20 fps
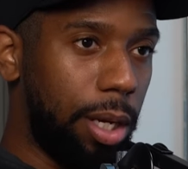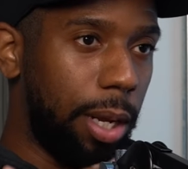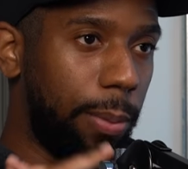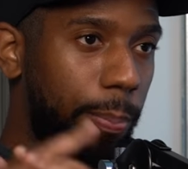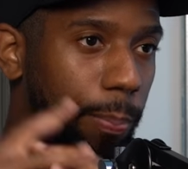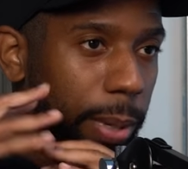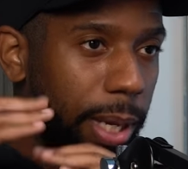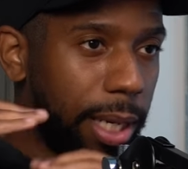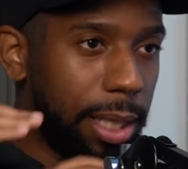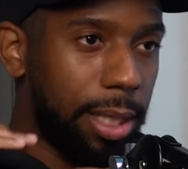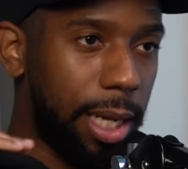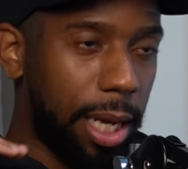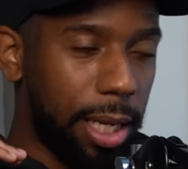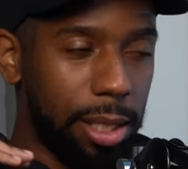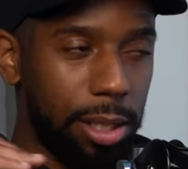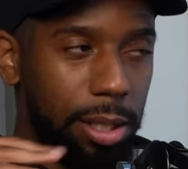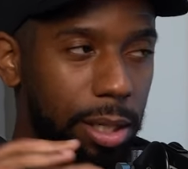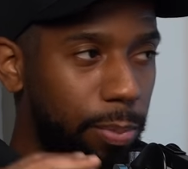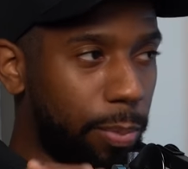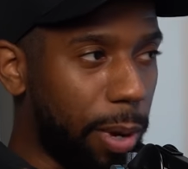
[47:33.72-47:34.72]
they've been
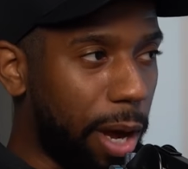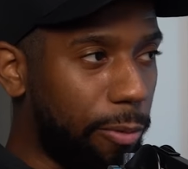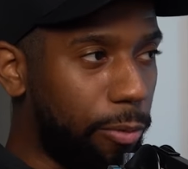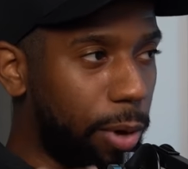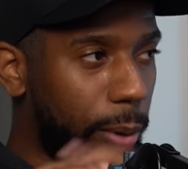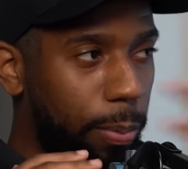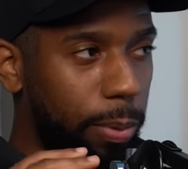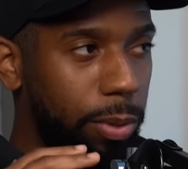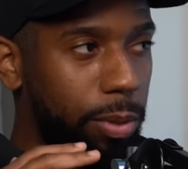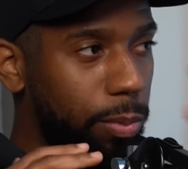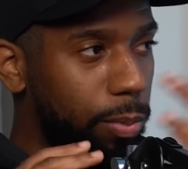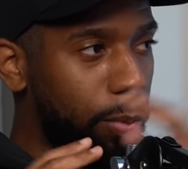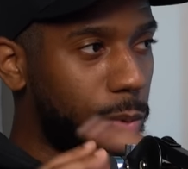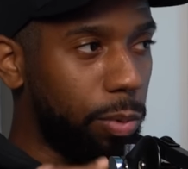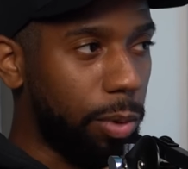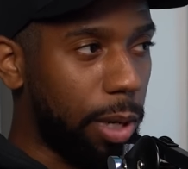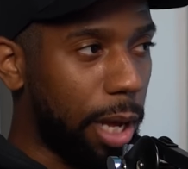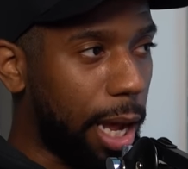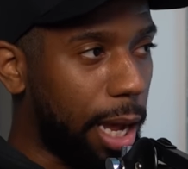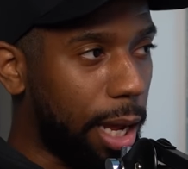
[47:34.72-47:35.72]
tested by
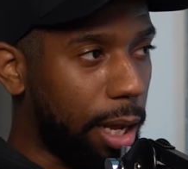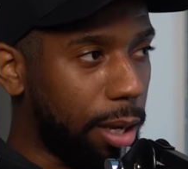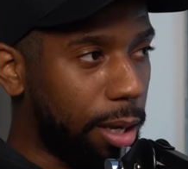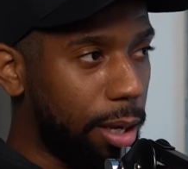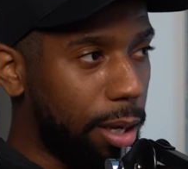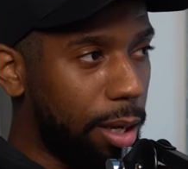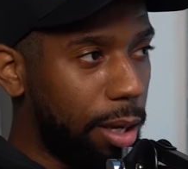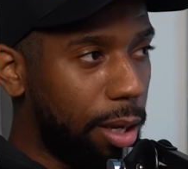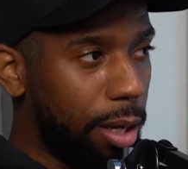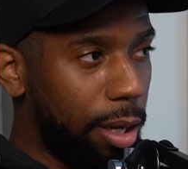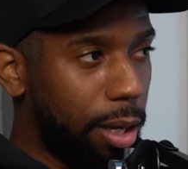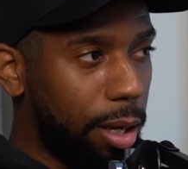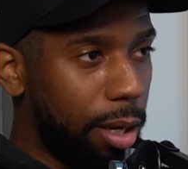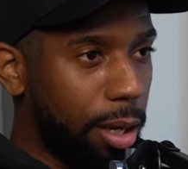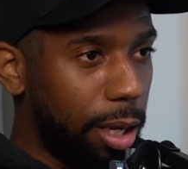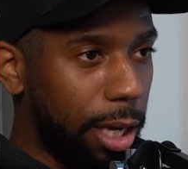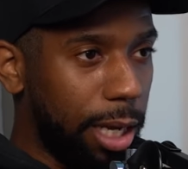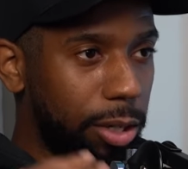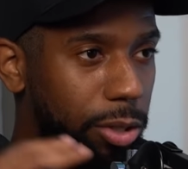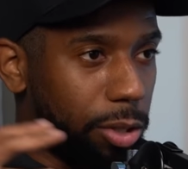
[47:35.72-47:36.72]
reputable like
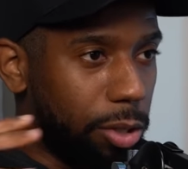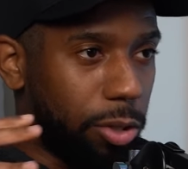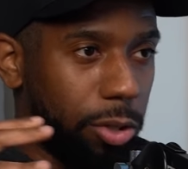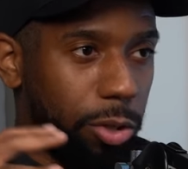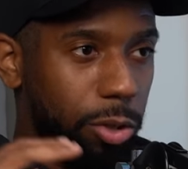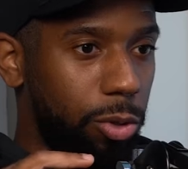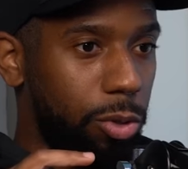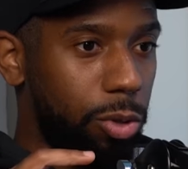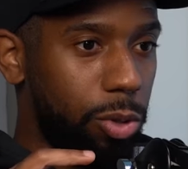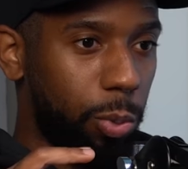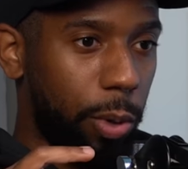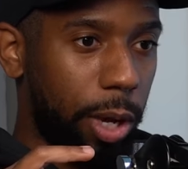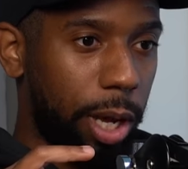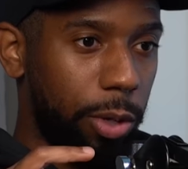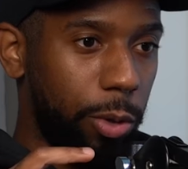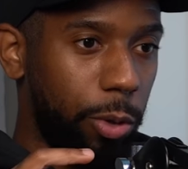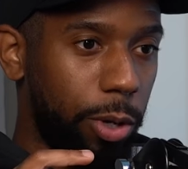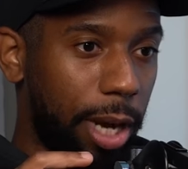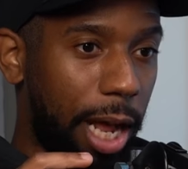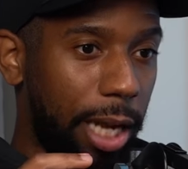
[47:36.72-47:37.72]
institutes
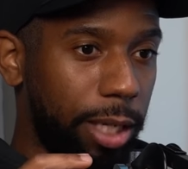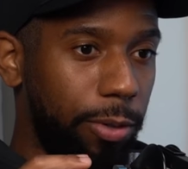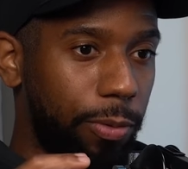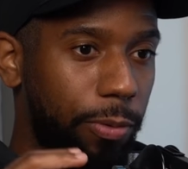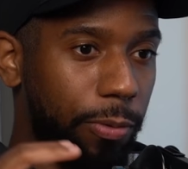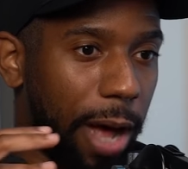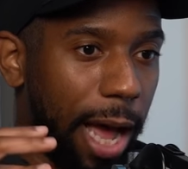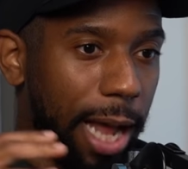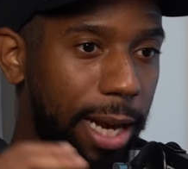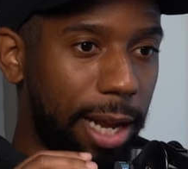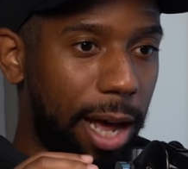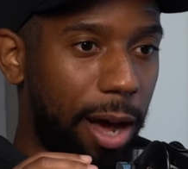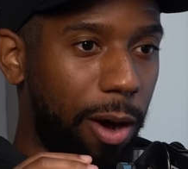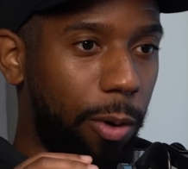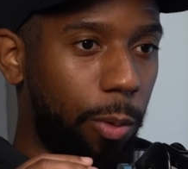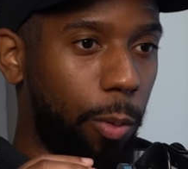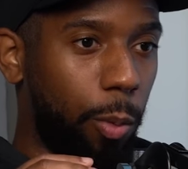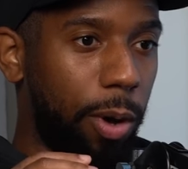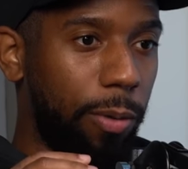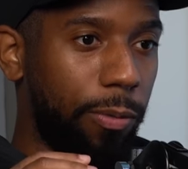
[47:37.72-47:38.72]
where you can actually find
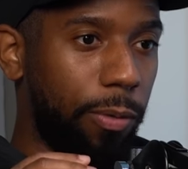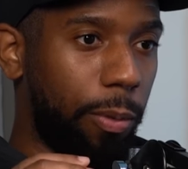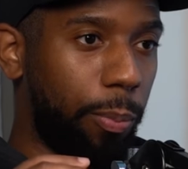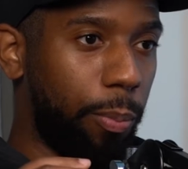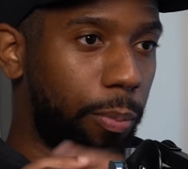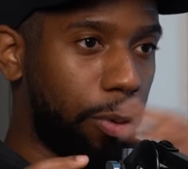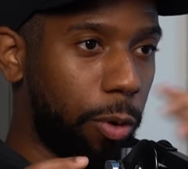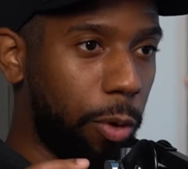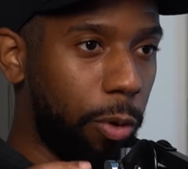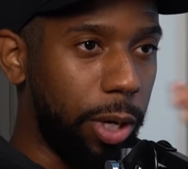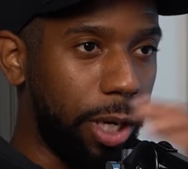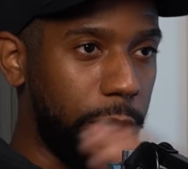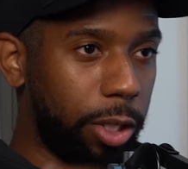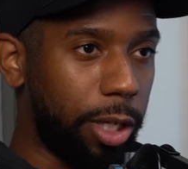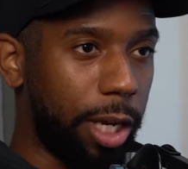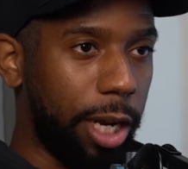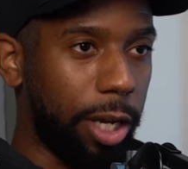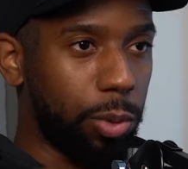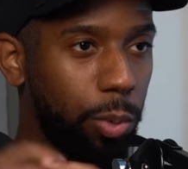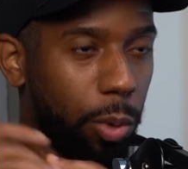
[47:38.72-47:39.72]
out whether protein
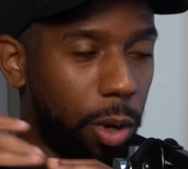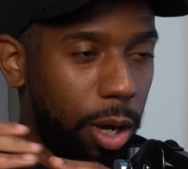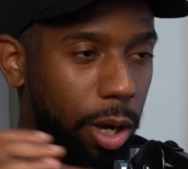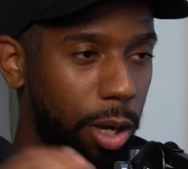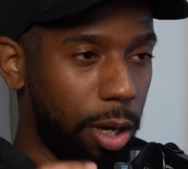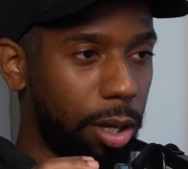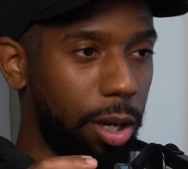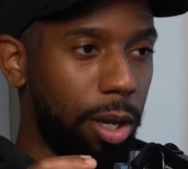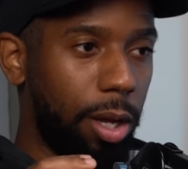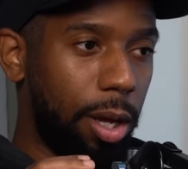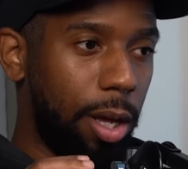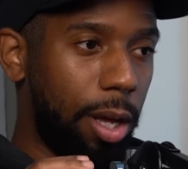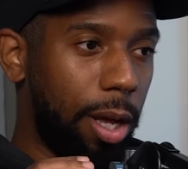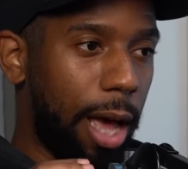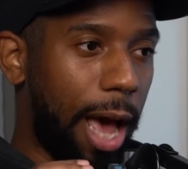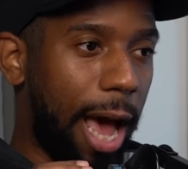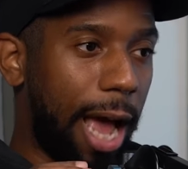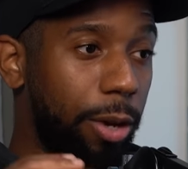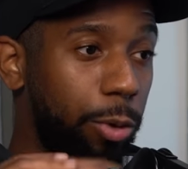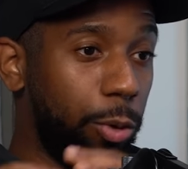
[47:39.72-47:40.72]
shakes work,
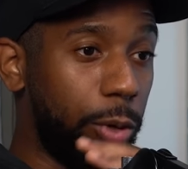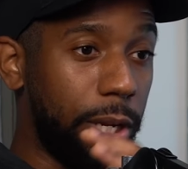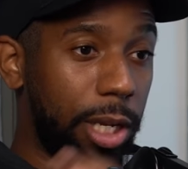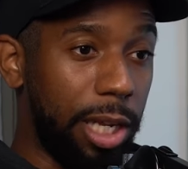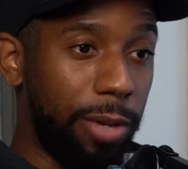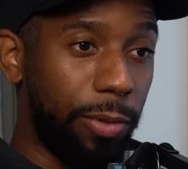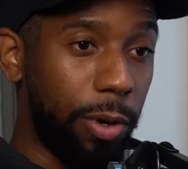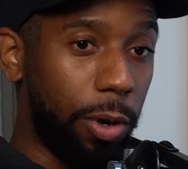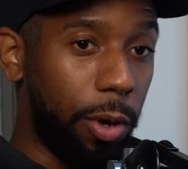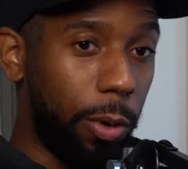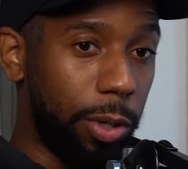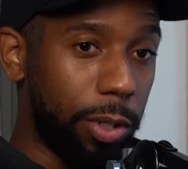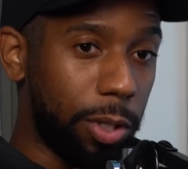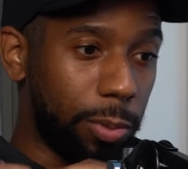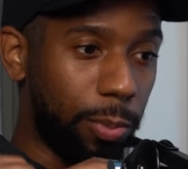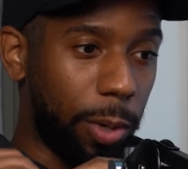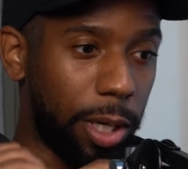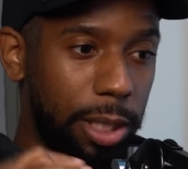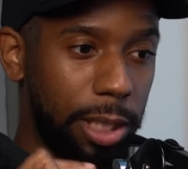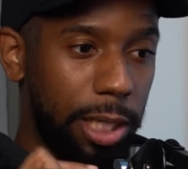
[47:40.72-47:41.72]
and you can even go
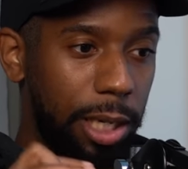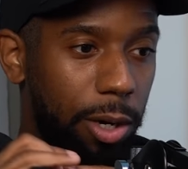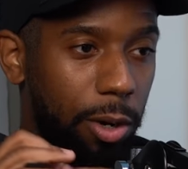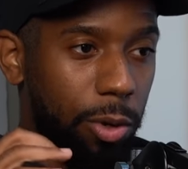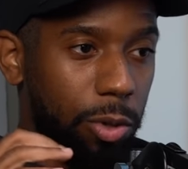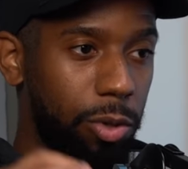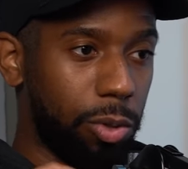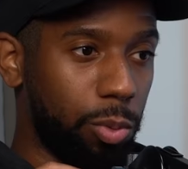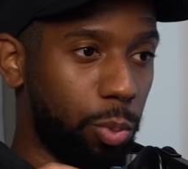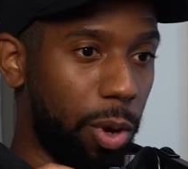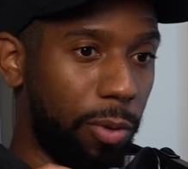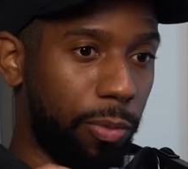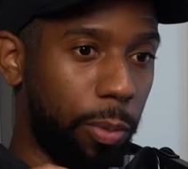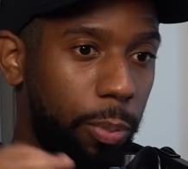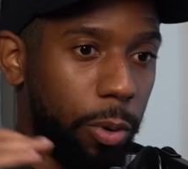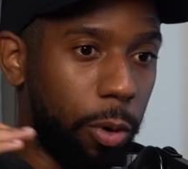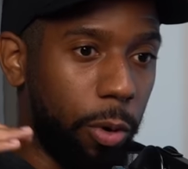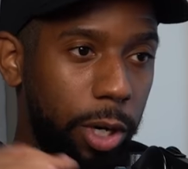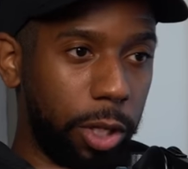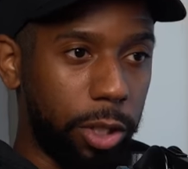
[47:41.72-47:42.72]
into as much details whether
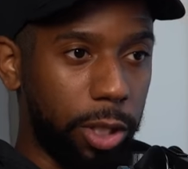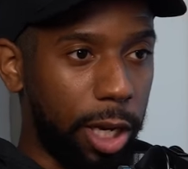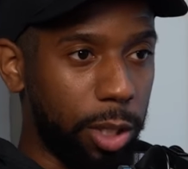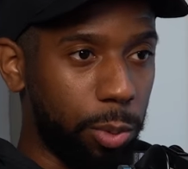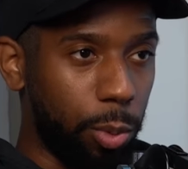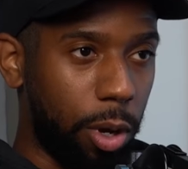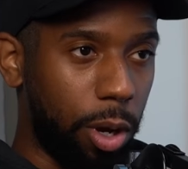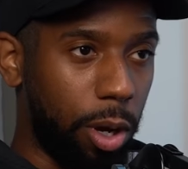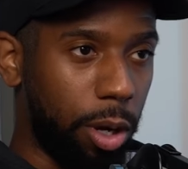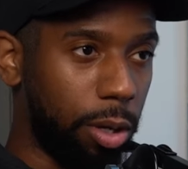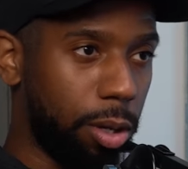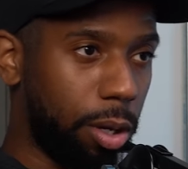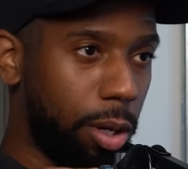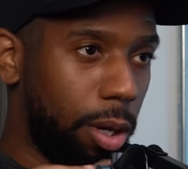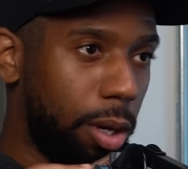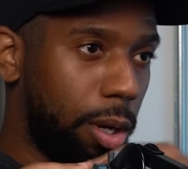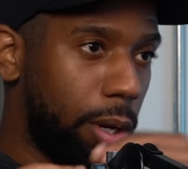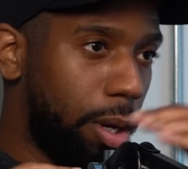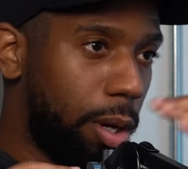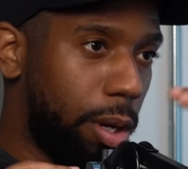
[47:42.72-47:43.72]
protein shakes work
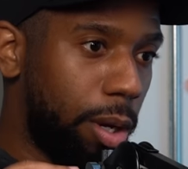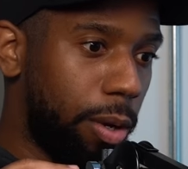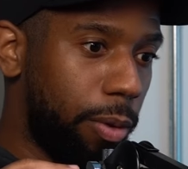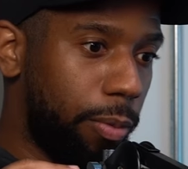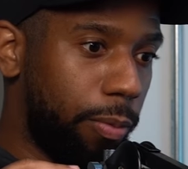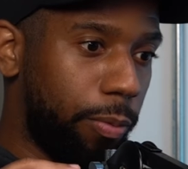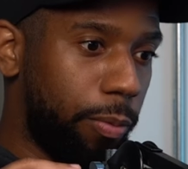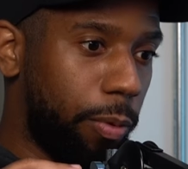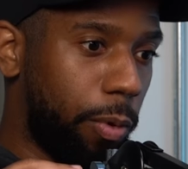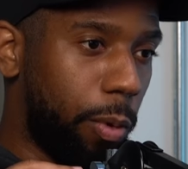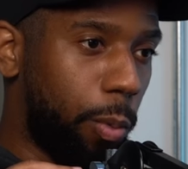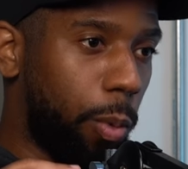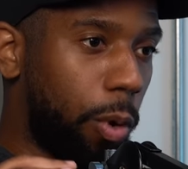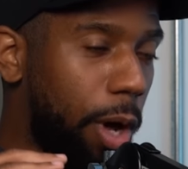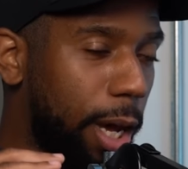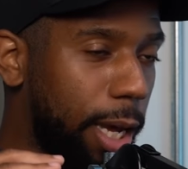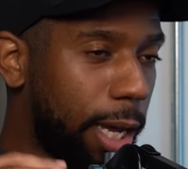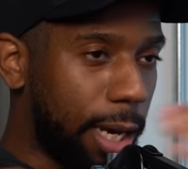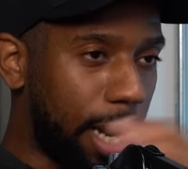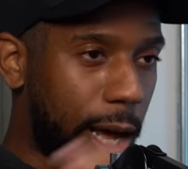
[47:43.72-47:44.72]
for
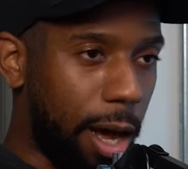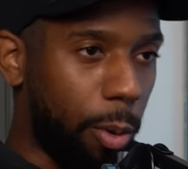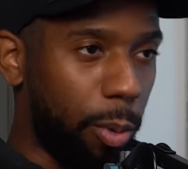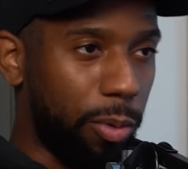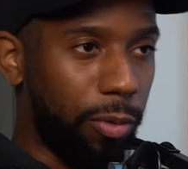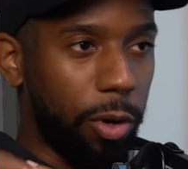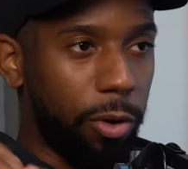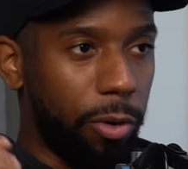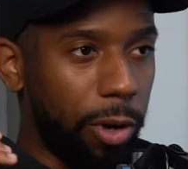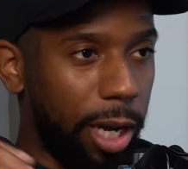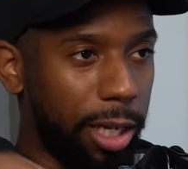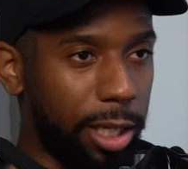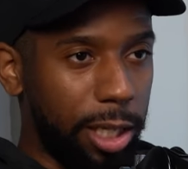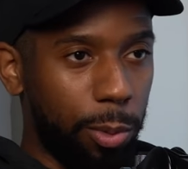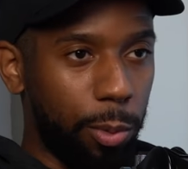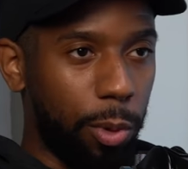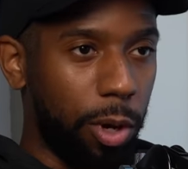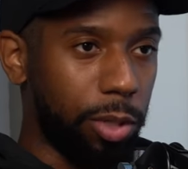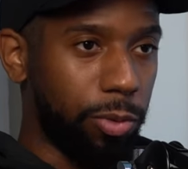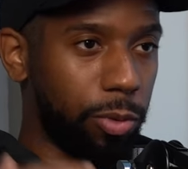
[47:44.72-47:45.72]
working out, whether
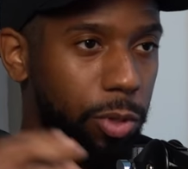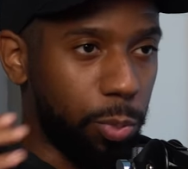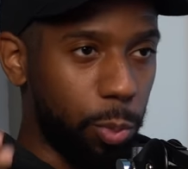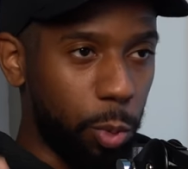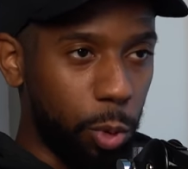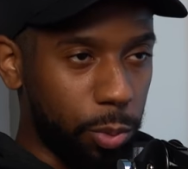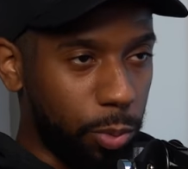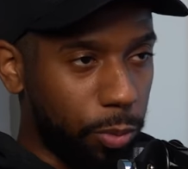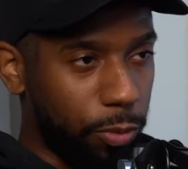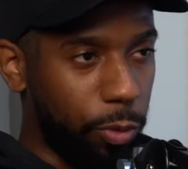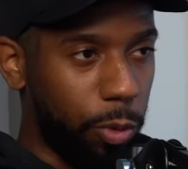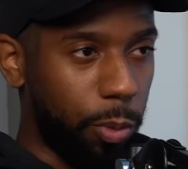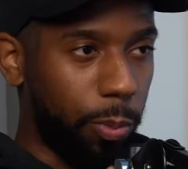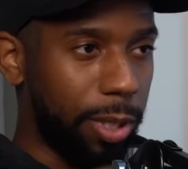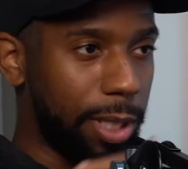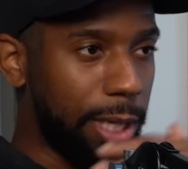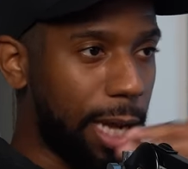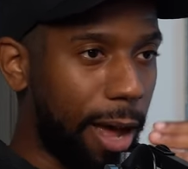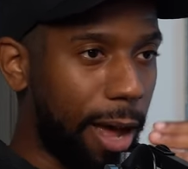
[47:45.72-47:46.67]
creatine works for sports performance,